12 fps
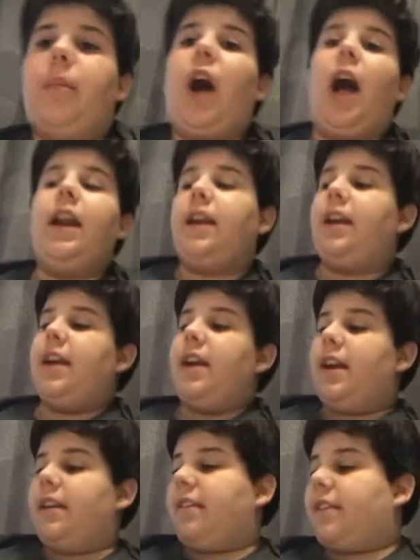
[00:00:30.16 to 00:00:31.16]
but,
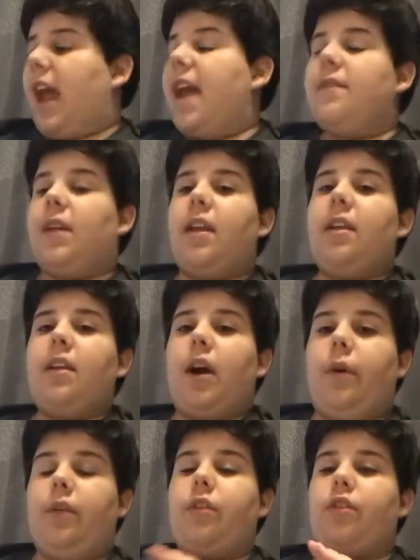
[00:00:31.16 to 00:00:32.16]
it's Savers.
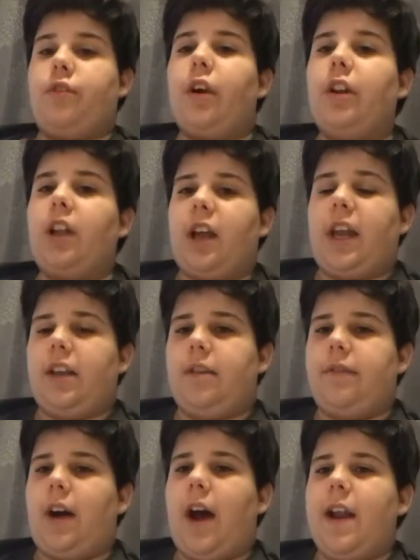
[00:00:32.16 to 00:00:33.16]
I was so lucky
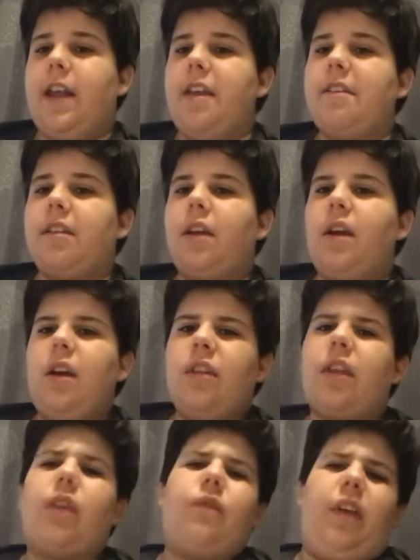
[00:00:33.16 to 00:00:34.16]
to find this.
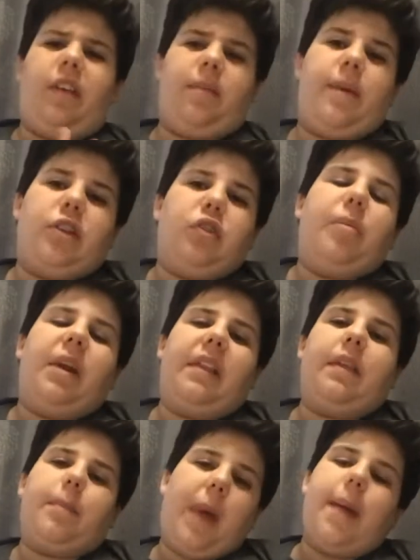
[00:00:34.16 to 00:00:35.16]
It's something really special, but
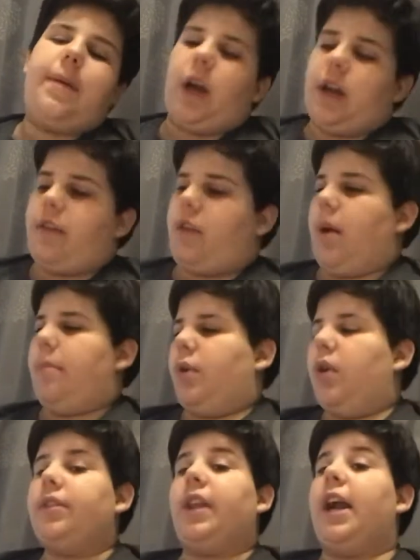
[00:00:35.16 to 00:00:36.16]
it's a Baby Einstein
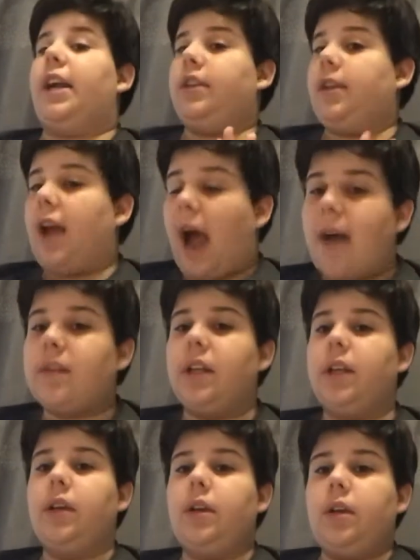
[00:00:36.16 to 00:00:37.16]
book that I hadn't,
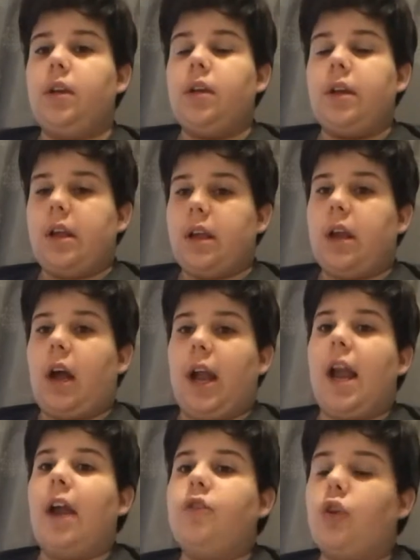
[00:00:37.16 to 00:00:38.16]

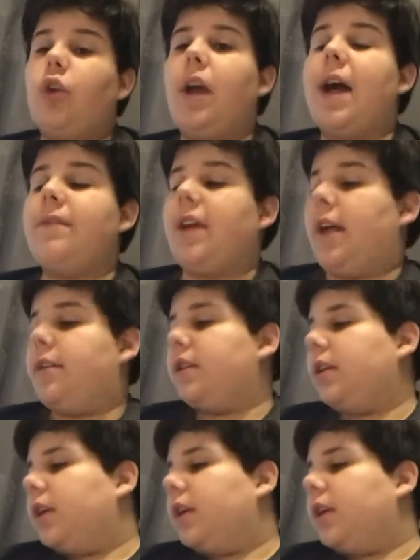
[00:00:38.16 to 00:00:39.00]
I don't have yet.